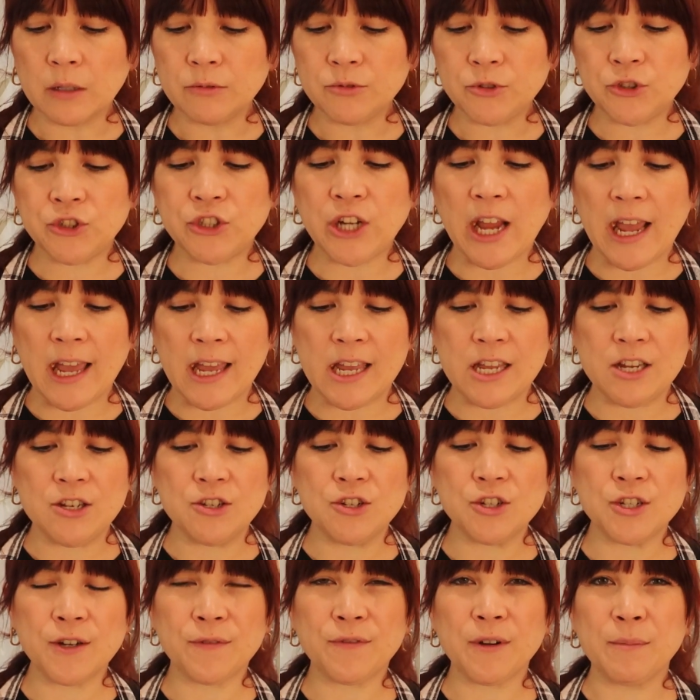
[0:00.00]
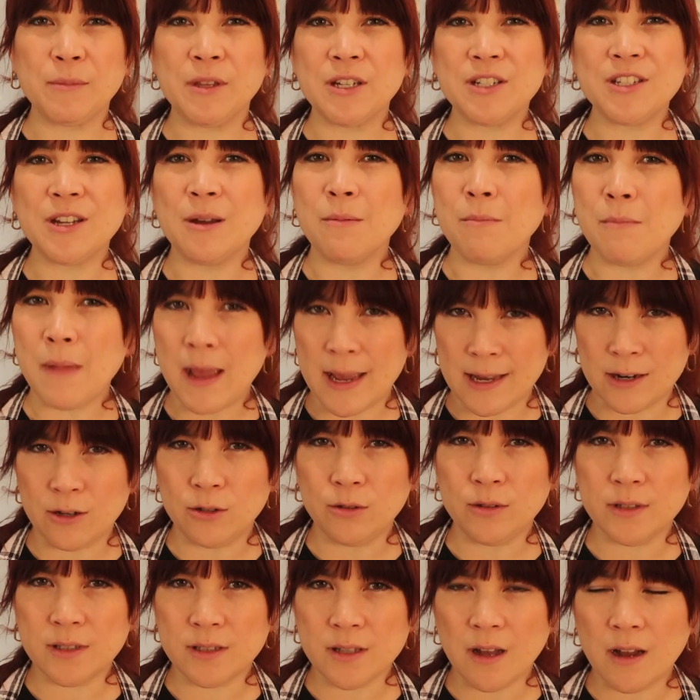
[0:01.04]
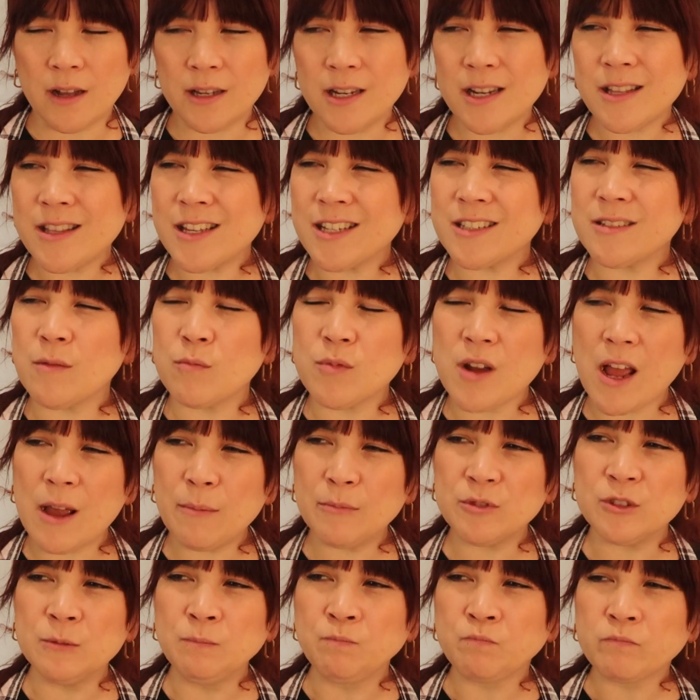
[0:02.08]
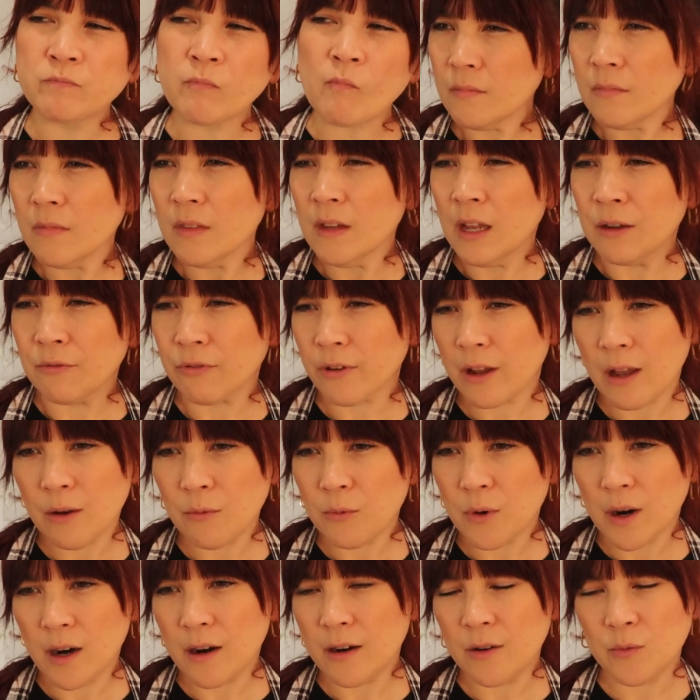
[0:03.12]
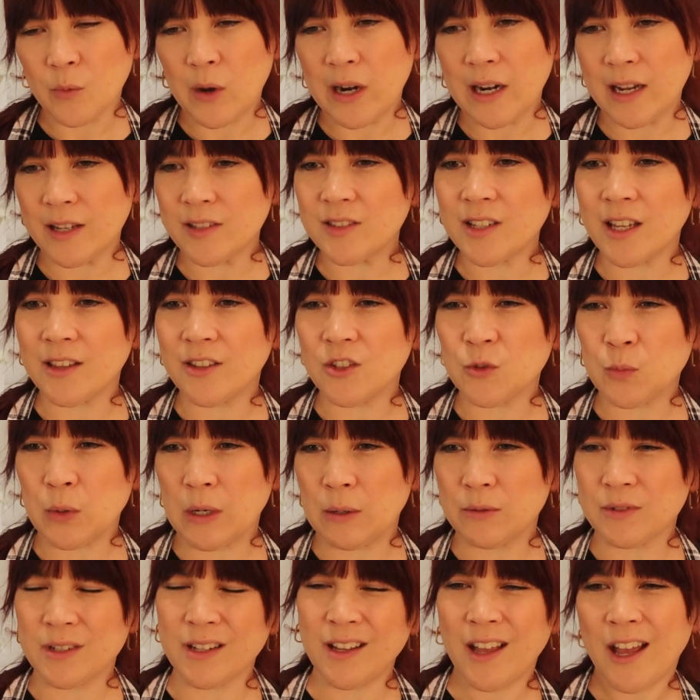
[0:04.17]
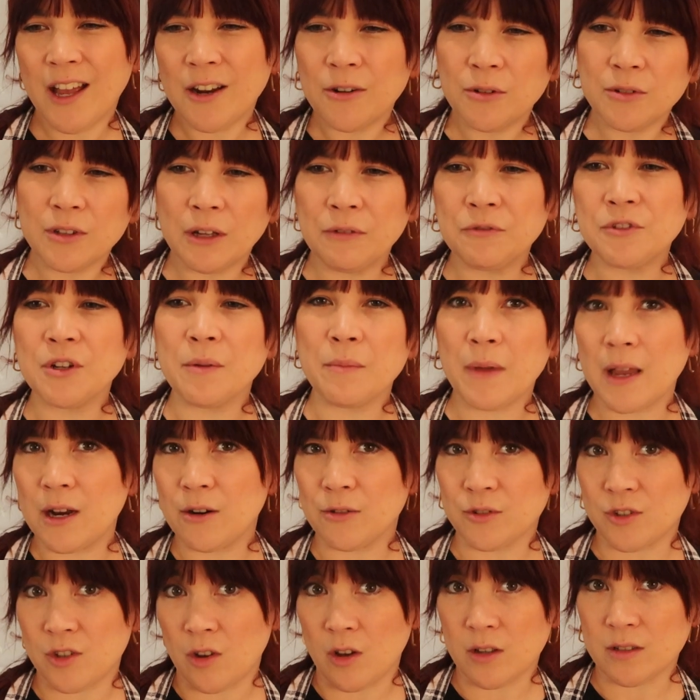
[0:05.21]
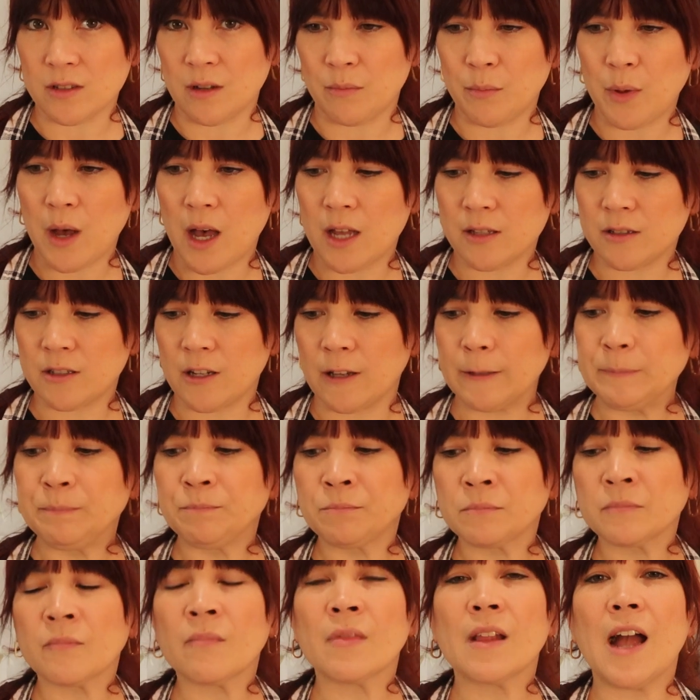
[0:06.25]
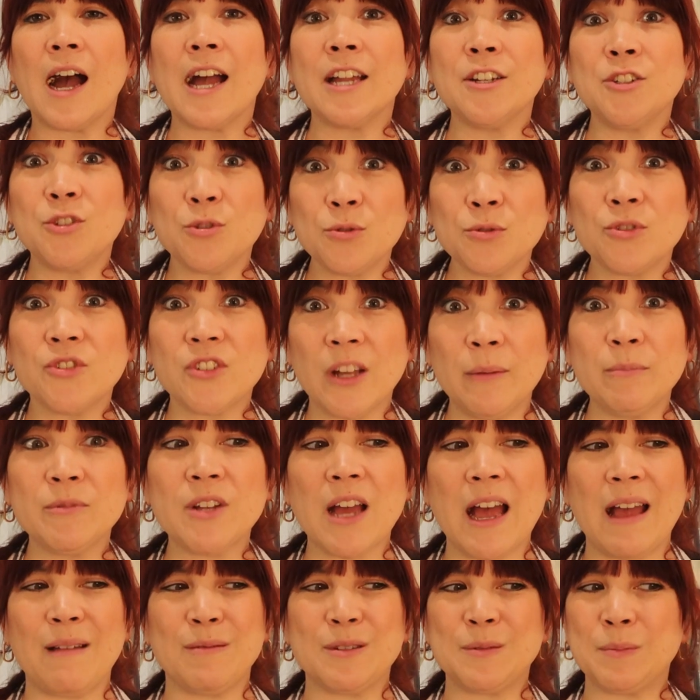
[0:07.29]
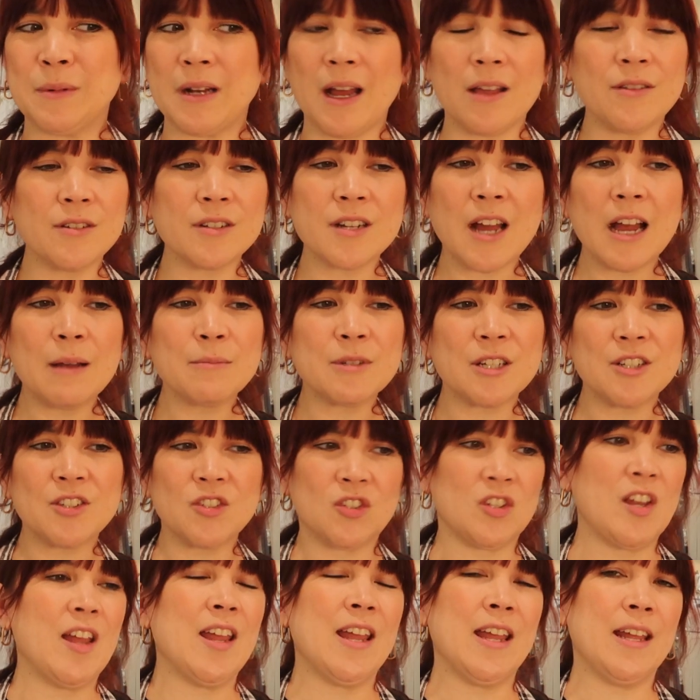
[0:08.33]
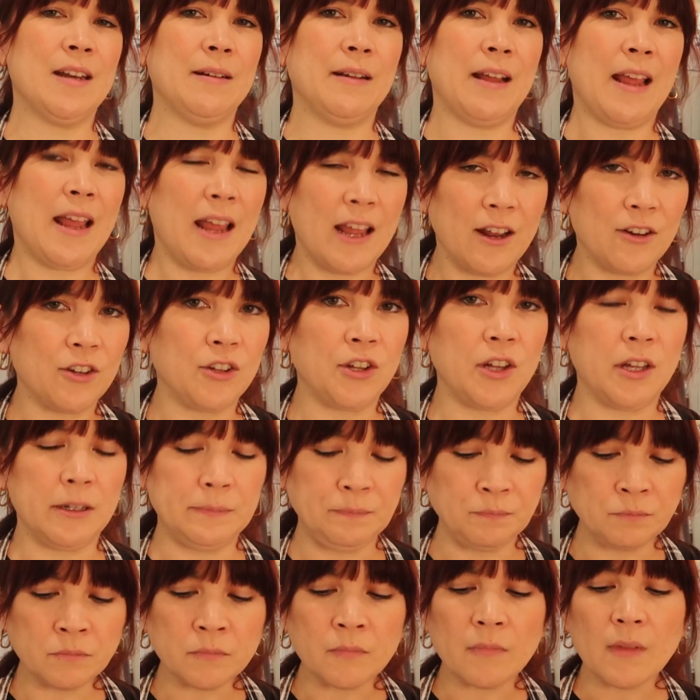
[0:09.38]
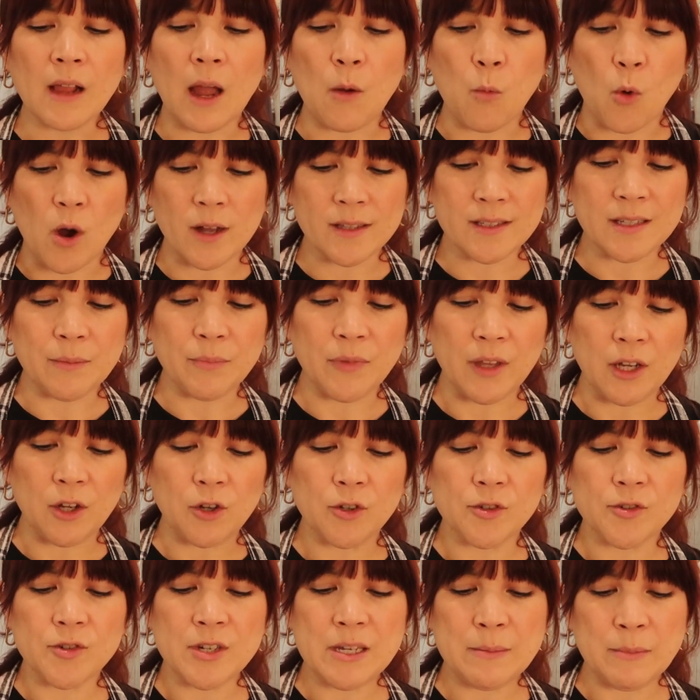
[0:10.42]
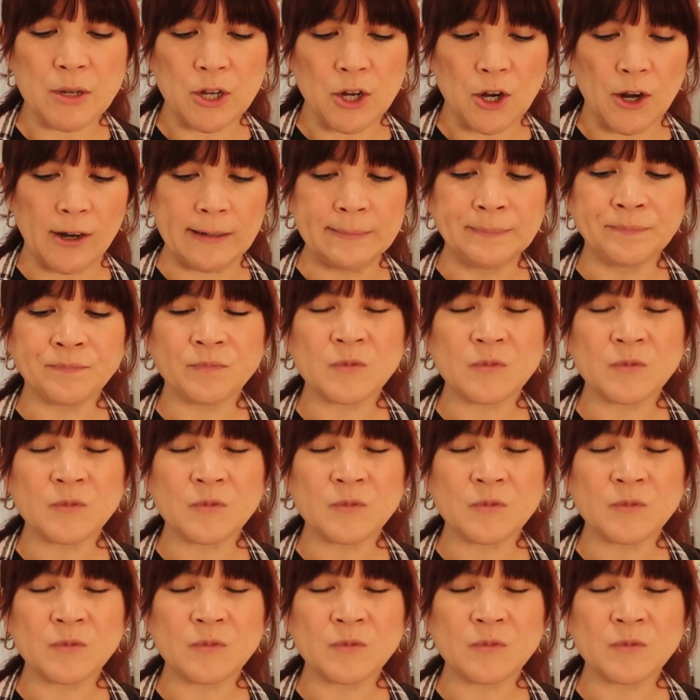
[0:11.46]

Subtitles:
change from the tomato lasagna. Like sometimes, I forget where and when I said this, but I was like, I don't love tomato sauce on pasta. I do sometimes, but other times I just can't handle it. I want something creamier,